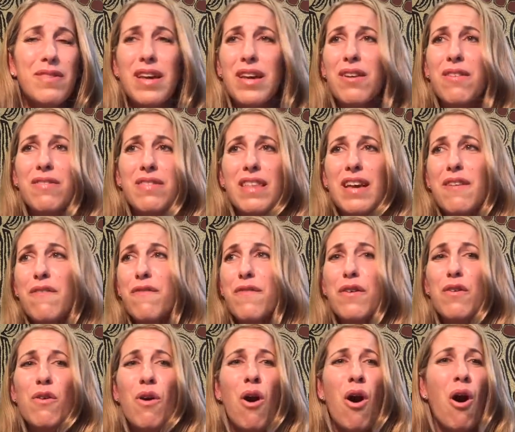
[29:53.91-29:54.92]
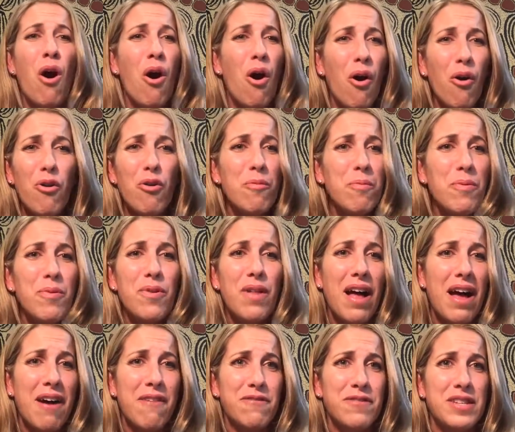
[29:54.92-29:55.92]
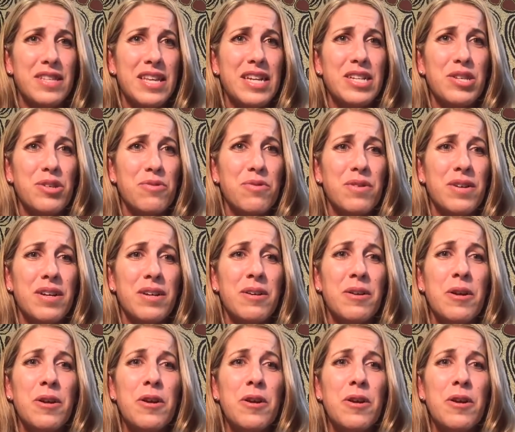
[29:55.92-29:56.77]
They feel horrible after they do it.